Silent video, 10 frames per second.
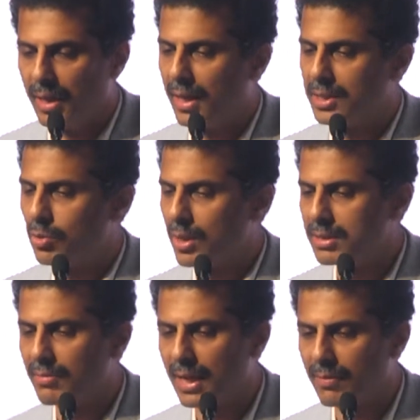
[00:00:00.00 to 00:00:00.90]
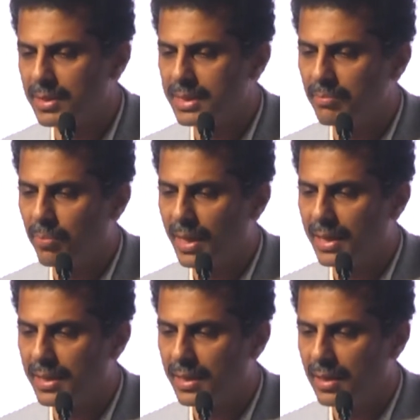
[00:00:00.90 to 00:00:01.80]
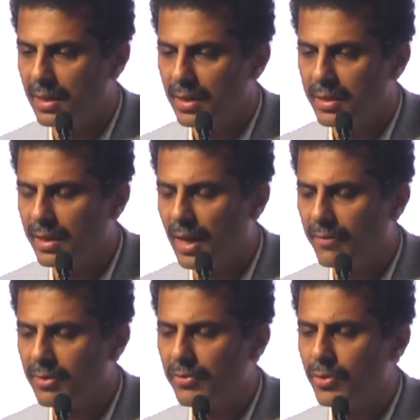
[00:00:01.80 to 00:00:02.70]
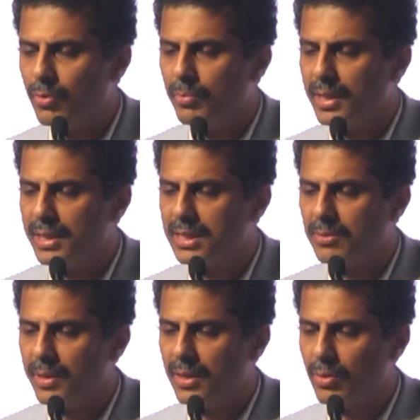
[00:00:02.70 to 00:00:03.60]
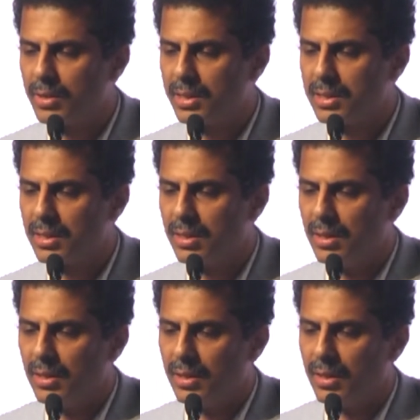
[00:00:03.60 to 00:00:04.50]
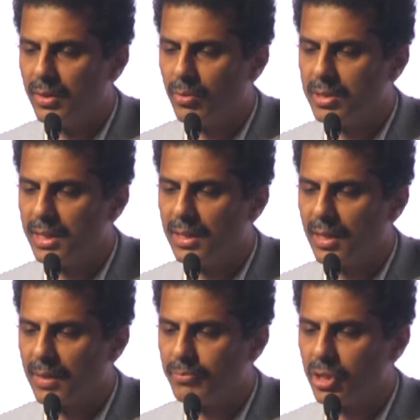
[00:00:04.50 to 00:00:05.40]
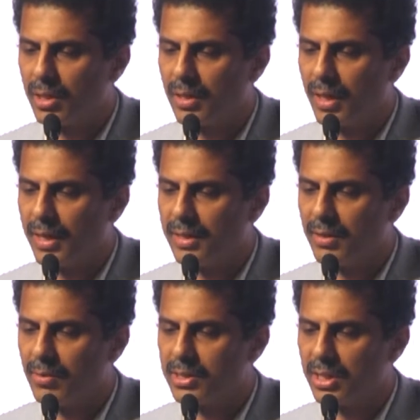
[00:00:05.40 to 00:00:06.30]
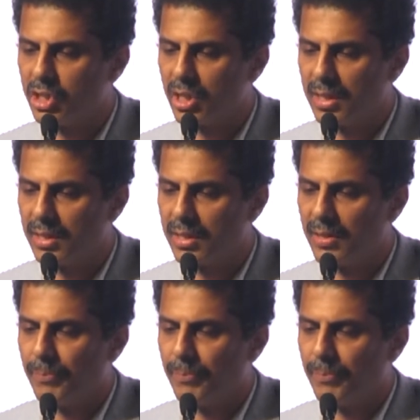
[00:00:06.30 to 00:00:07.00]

As soon as the valve was implanted, then after a few minutes, we noticed uh, you could see the rupture and there was a shunt.